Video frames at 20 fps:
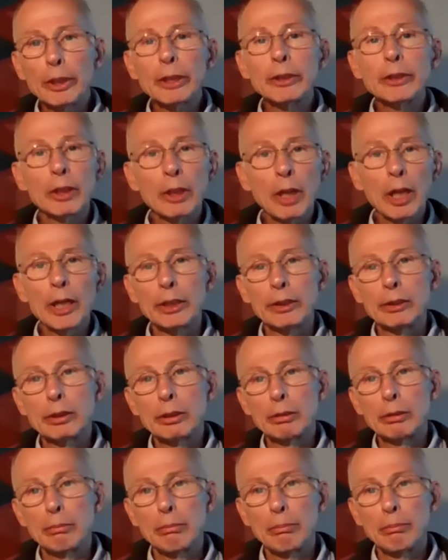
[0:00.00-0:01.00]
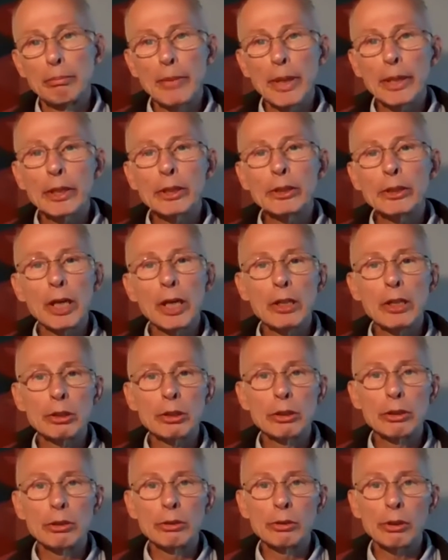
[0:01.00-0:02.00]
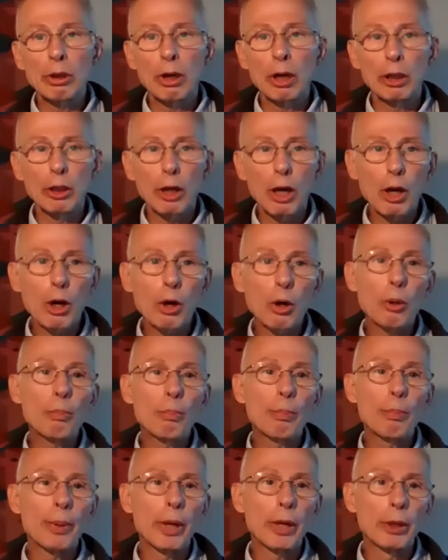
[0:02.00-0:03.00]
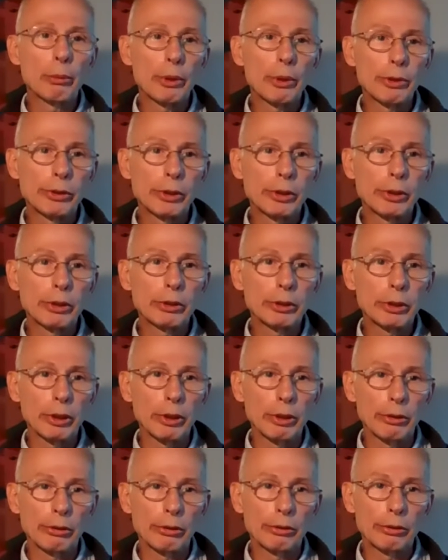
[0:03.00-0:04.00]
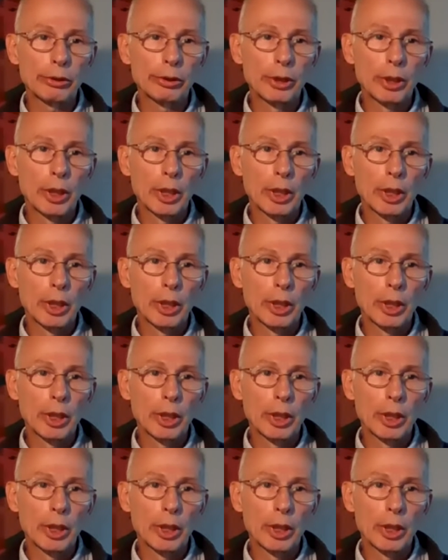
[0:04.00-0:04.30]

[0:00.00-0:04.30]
the Light, Meditations on Hope and Resilience.